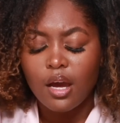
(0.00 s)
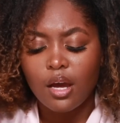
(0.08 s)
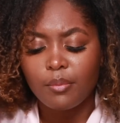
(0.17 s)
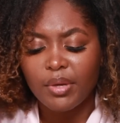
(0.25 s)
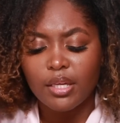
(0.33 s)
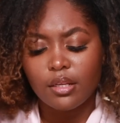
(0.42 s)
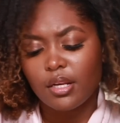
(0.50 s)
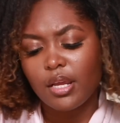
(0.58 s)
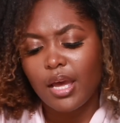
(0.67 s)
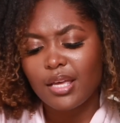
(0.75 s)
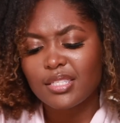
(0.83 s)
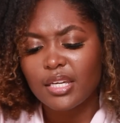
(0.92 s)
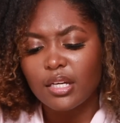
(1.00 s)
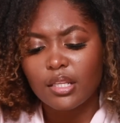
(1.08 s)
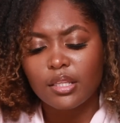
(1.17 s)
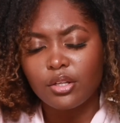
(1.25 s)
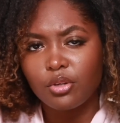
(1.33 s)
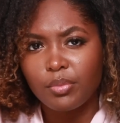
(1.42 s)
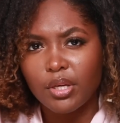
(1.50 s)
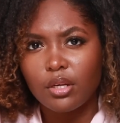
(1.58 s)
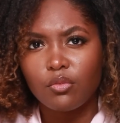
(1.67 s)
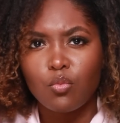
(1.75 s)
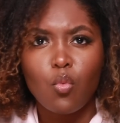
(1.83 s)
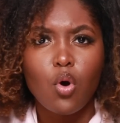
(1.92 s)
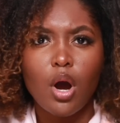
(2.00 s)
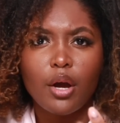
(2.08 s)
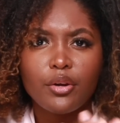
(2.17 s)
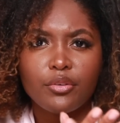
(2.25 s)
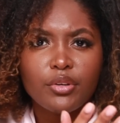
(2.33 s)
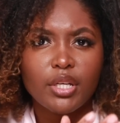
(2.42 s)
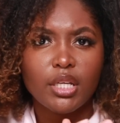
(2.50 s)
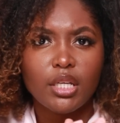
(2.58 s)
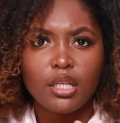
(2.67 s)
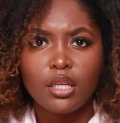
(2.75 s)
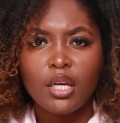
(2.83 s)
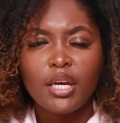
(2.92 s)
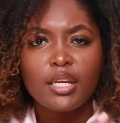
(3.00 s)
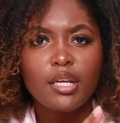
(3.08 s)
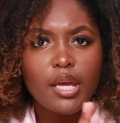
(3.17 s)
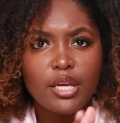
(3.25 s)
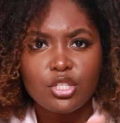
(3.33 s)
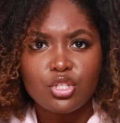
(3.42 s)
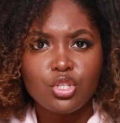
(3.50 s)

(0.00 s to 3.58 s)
It has like a little bit of wateriness